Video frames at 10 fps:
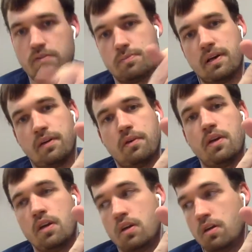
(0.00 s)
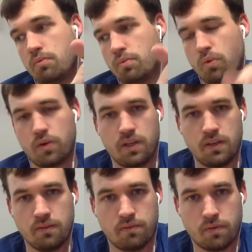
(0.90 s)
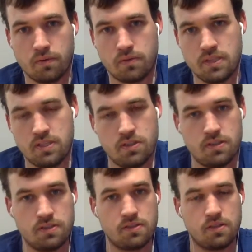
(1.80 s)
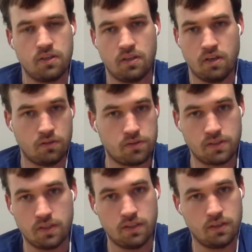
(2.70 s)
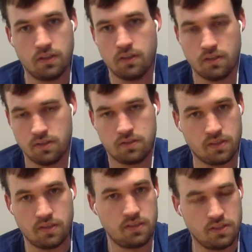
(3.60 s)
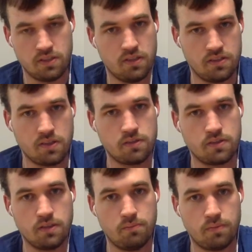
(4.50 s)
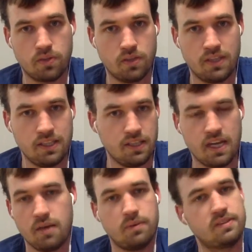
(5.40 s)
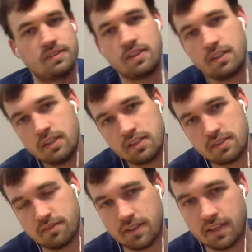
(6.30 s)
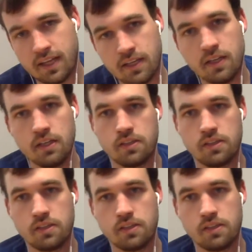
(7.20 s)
It was about rewarding him for teaching his other son, his son teaching his other son good eating habits, stuff like that.